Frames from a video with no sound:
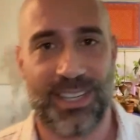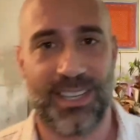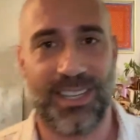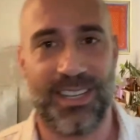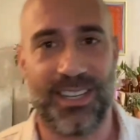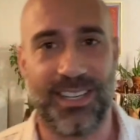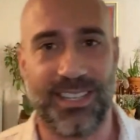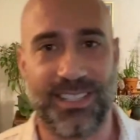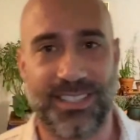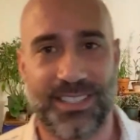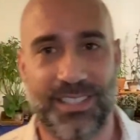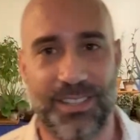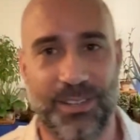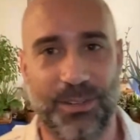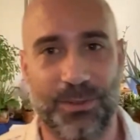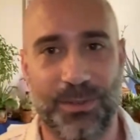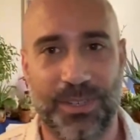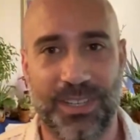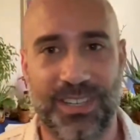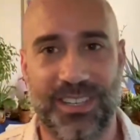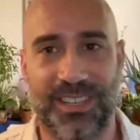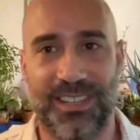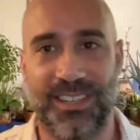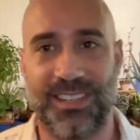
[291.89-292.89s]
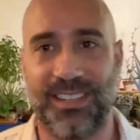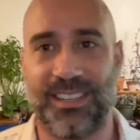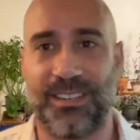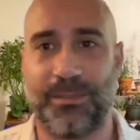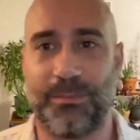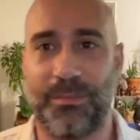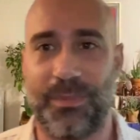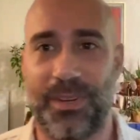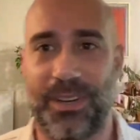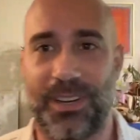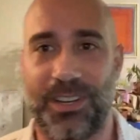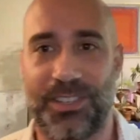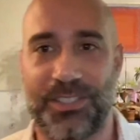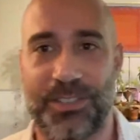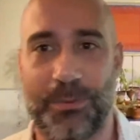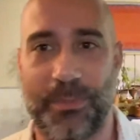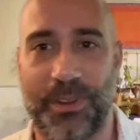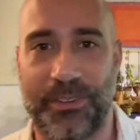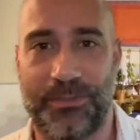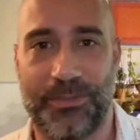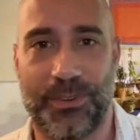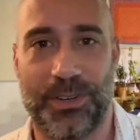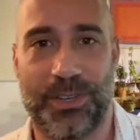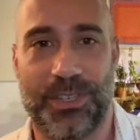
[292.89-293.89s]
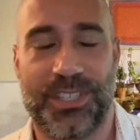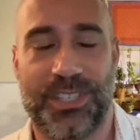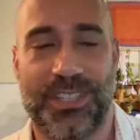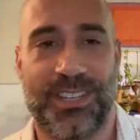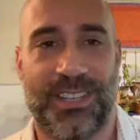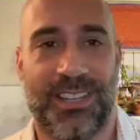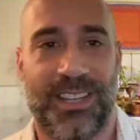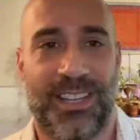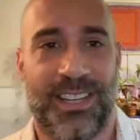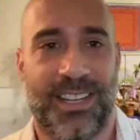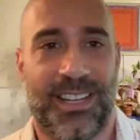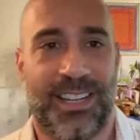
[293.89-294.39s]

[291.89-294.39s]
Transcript: Also my first